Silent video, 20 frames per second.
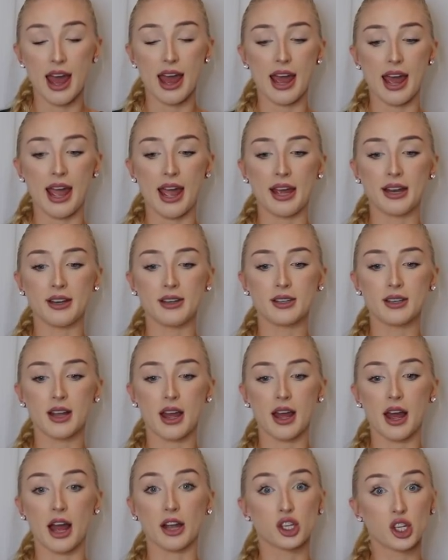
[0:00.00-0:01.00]

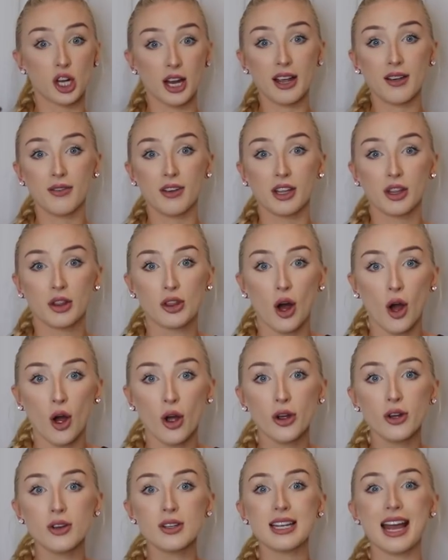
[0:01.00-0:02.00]
and achieving
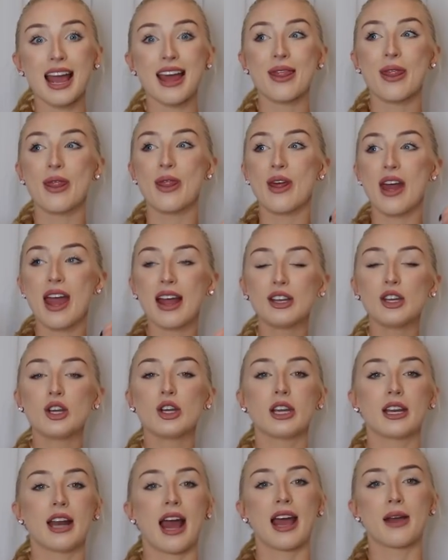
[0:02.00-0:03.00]
those, and then
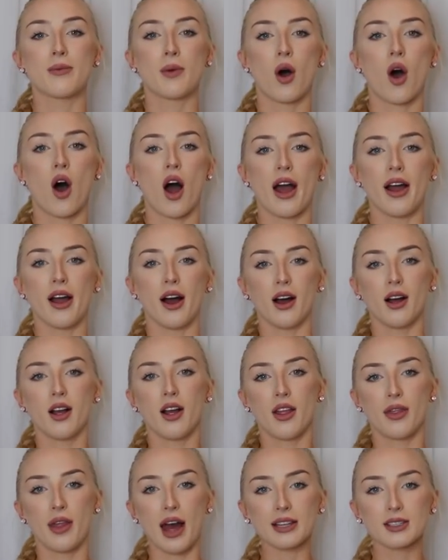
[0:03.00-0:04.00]
you can aim
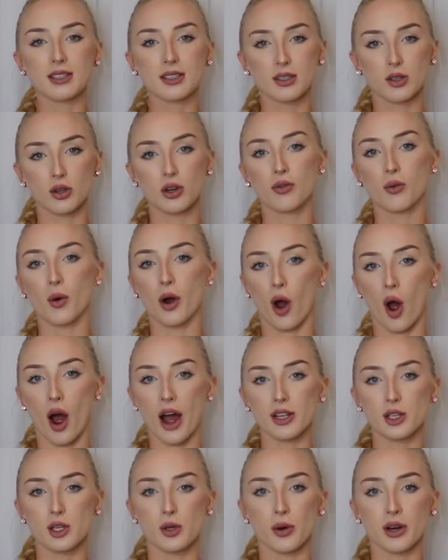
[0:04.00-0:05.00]
higher. That's sort of what
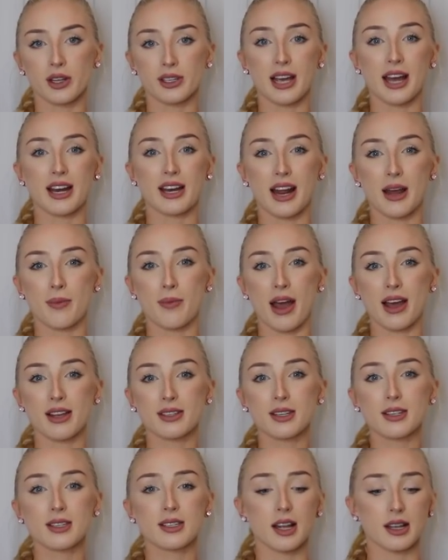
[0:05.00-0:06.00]
I do on a day-to-day
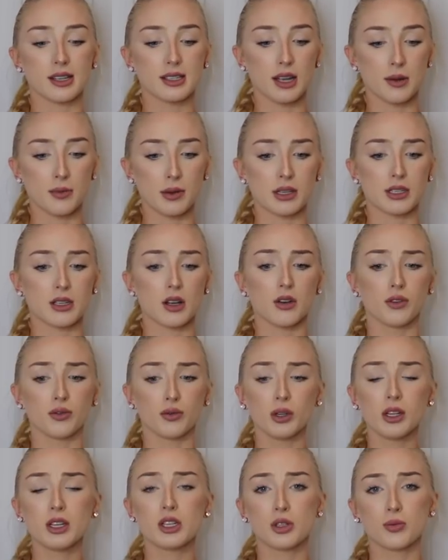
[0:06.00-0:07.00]
basis. I set
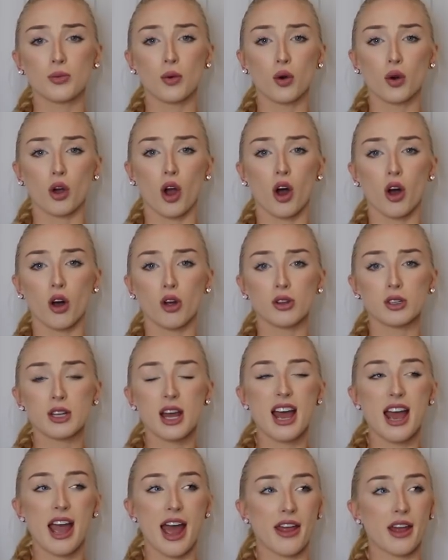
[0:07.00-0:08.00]
myself really small goals
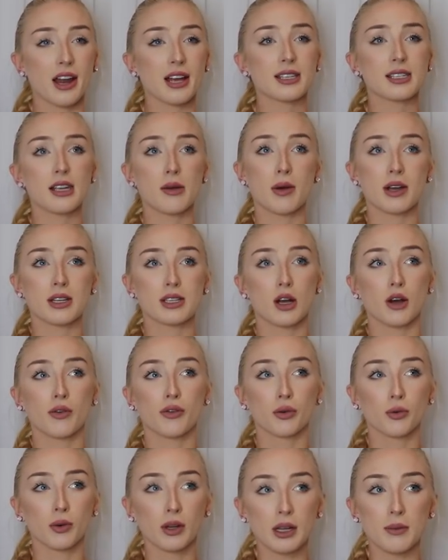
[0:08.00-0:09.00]
and then I set
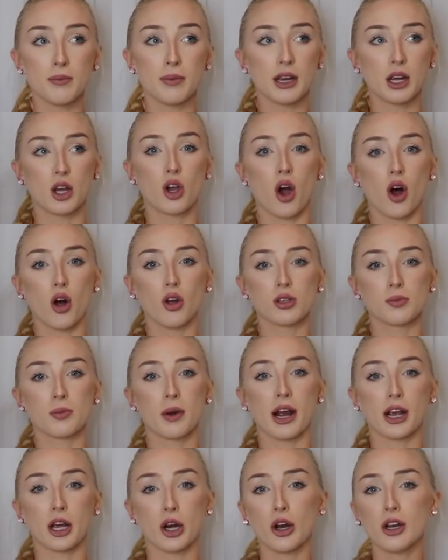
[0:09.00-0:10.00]
myself the really big goals,
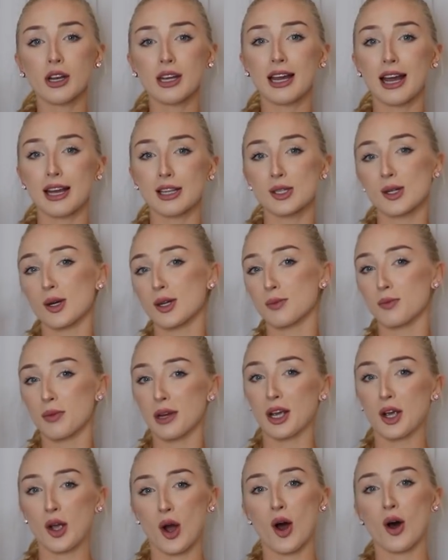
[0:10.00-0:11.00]
but I can only get to those
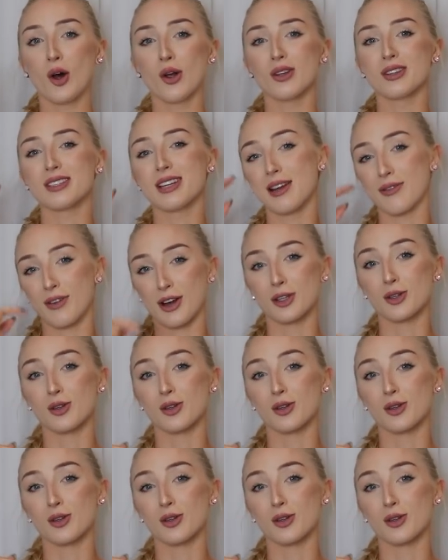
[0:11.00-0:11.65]
big goals if I